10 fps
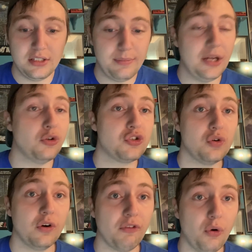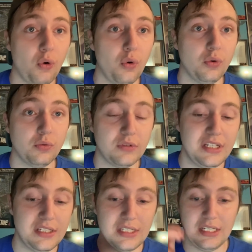Tomato score of the whole
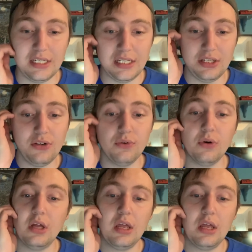DCEU,